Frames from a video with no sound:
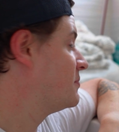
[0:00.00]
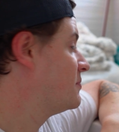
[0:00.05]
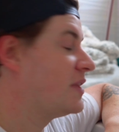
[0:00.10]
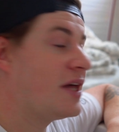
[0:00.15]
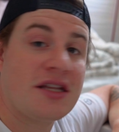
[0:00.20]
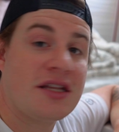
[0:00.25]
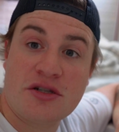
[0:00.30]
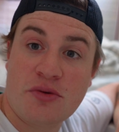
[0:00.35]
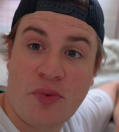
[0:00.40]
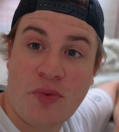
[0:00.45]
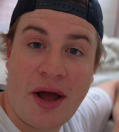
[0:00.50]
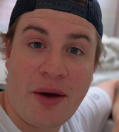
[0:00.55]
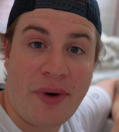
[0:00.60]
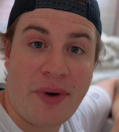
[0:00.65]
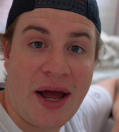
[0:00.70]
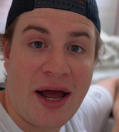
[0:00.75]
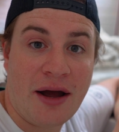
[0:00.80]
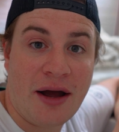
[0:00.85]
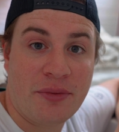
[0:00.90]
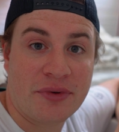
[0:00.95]
But that's where
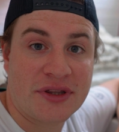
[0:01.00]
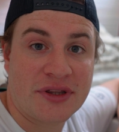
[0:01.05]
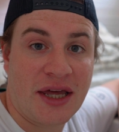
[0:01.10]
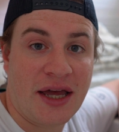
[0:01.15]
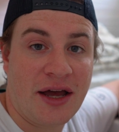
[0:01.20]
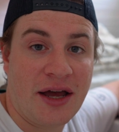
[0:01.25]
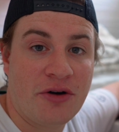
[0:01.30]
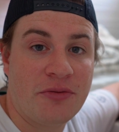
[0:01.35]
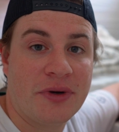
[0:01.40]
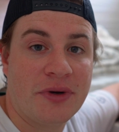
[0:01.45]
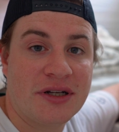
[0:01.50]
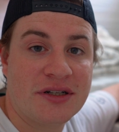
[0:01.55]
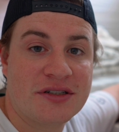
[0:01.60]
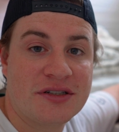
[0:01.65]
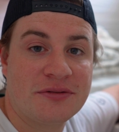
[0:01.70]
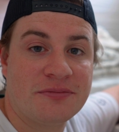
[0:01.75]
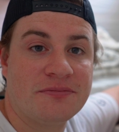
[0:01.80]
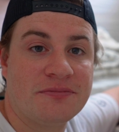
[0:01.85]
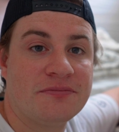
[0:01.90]
we're at with the helmet.